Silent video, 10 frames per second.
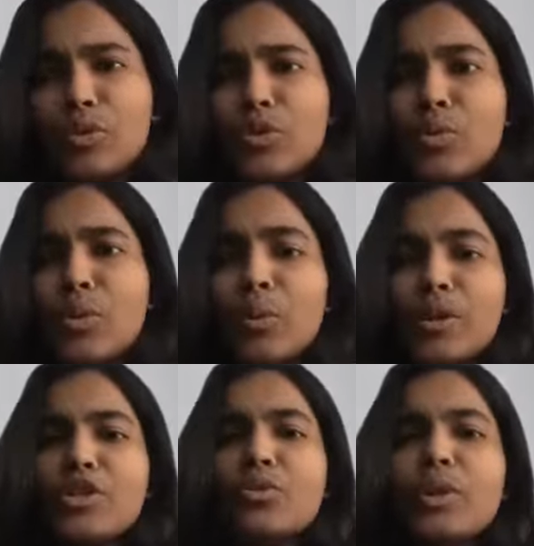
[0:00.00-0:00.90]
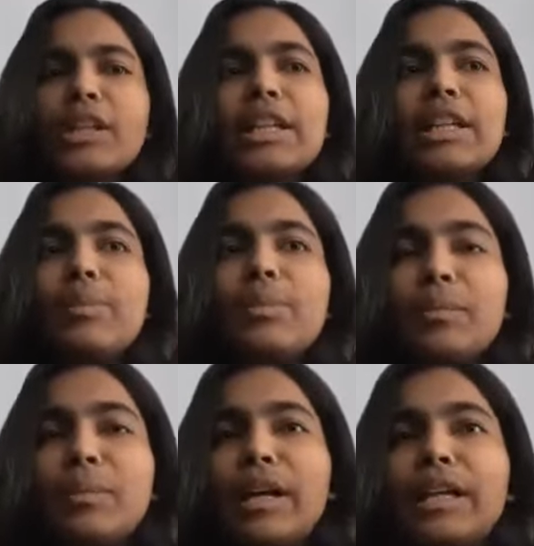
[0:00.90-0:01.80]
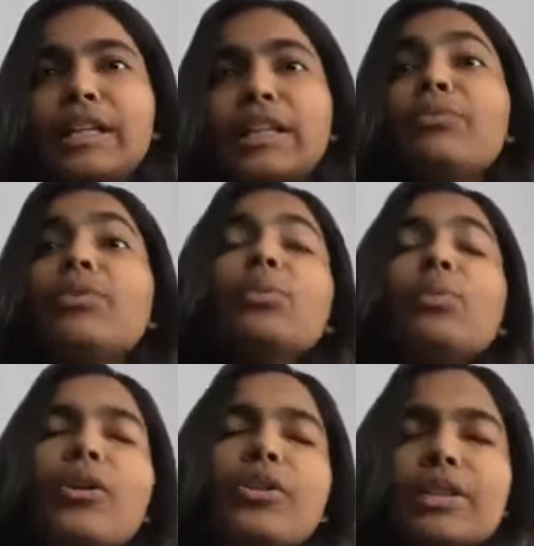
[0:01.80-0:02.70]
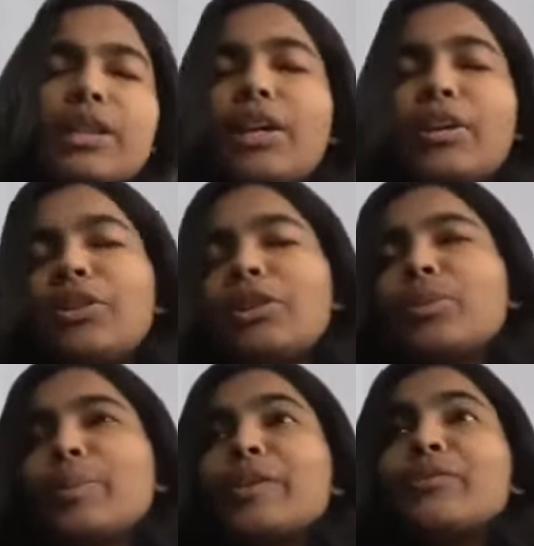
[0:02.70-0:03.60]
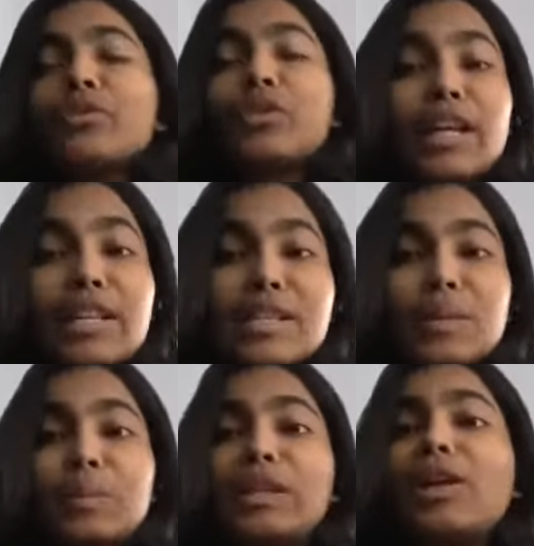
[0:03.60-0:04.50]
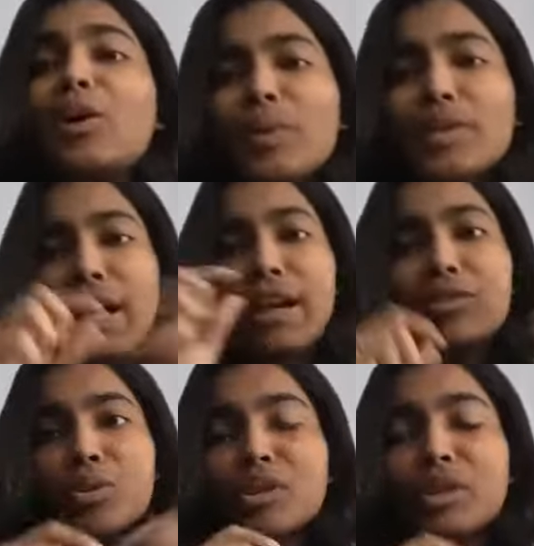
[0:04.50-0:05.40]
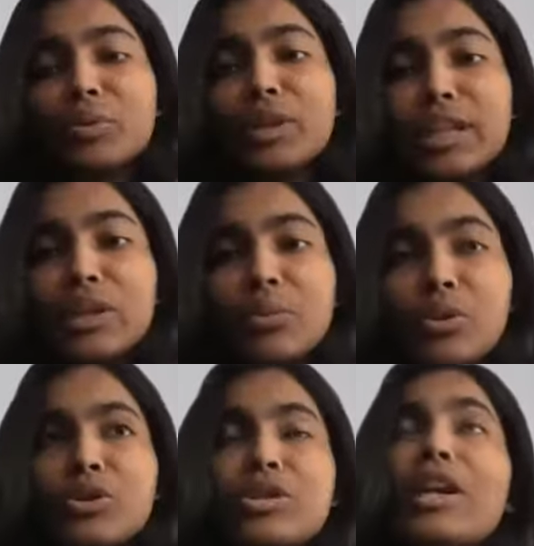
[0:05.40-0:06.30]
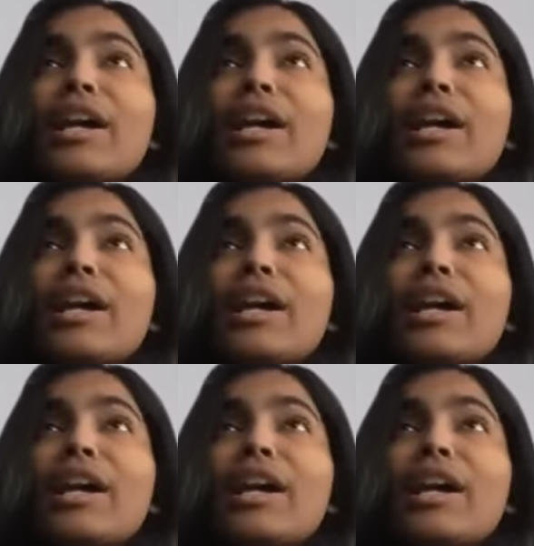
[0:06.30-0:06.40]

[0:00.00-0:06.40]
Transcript: So always try to keep in mind, if you are scared that you might forget something, always have those little keywords.